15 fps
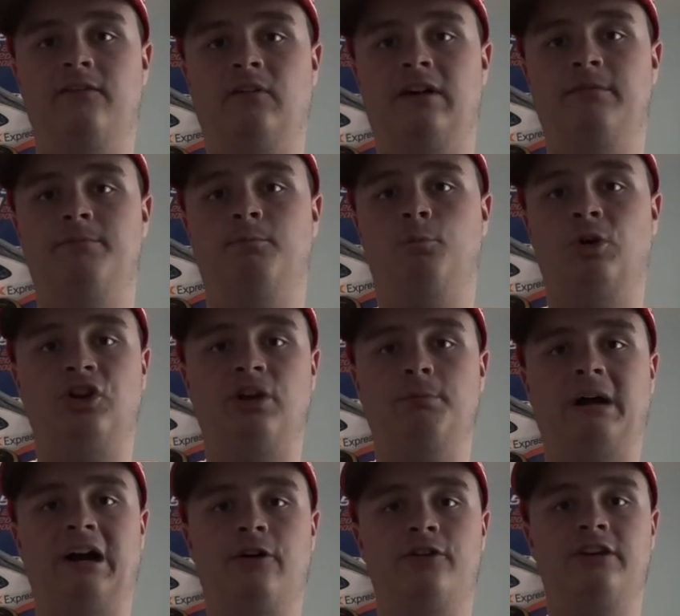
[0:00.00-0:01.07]
Then William
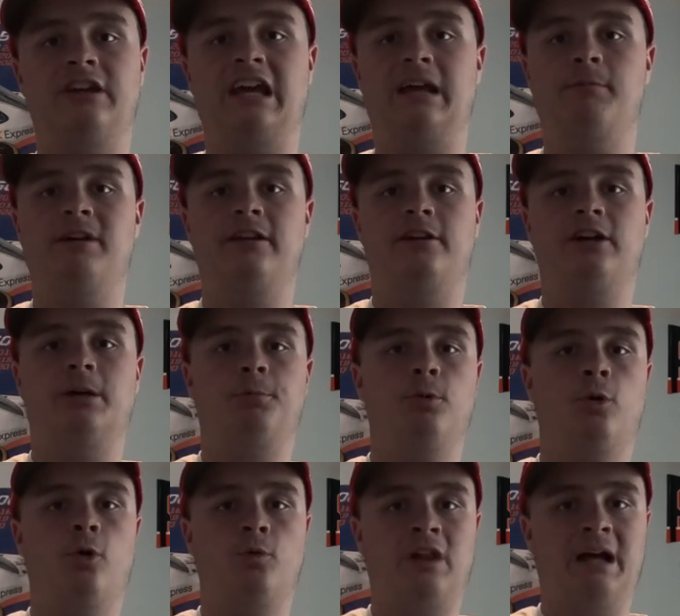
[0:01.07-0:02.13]
Byron came in a
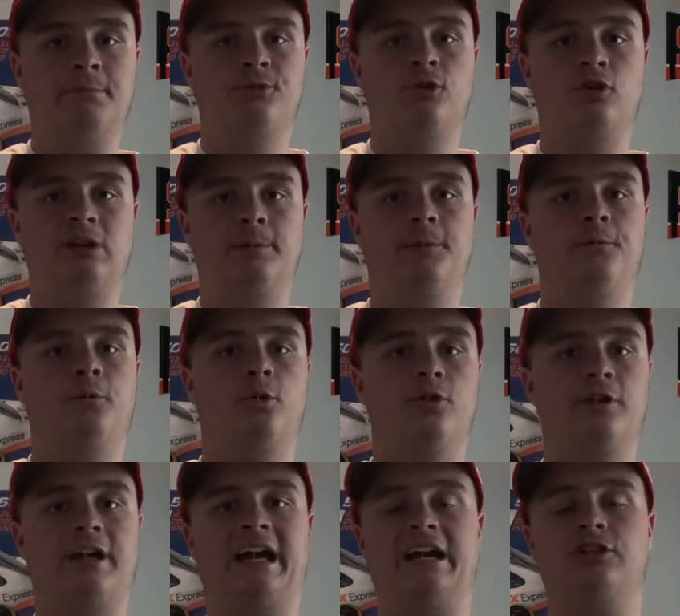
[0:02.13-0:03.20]
couple of laps early before
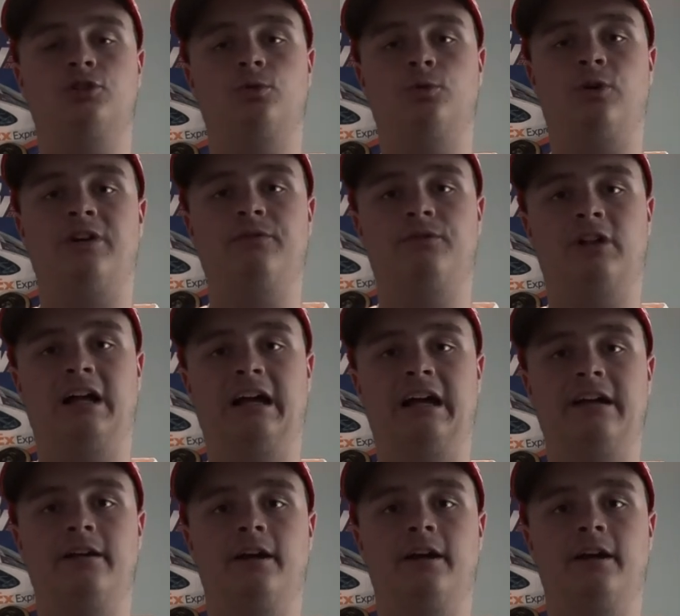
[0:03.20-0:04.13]
the actual green flag